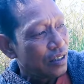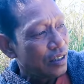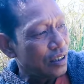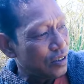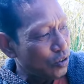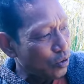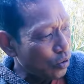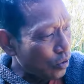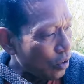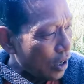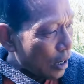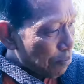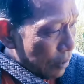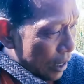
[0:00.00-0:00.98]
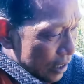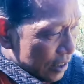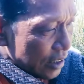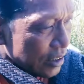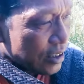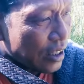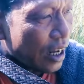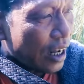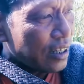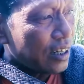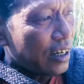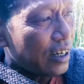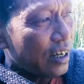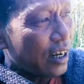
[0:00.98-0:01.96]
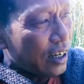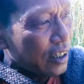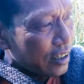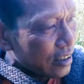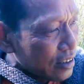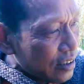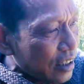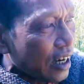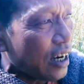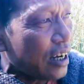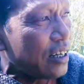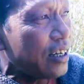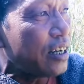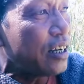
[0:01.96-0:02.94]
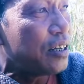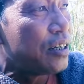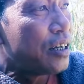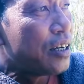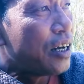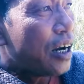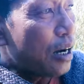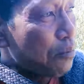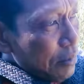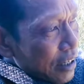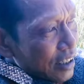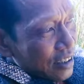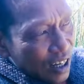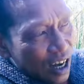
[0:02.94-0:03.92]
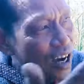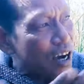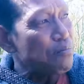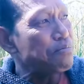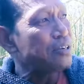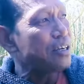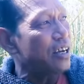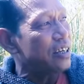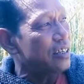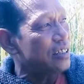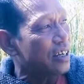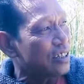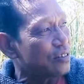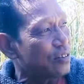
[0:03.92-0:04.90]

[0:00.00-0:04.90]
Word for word: Hiju a Pakistan hile, a India hile. I mean, a tagam gate.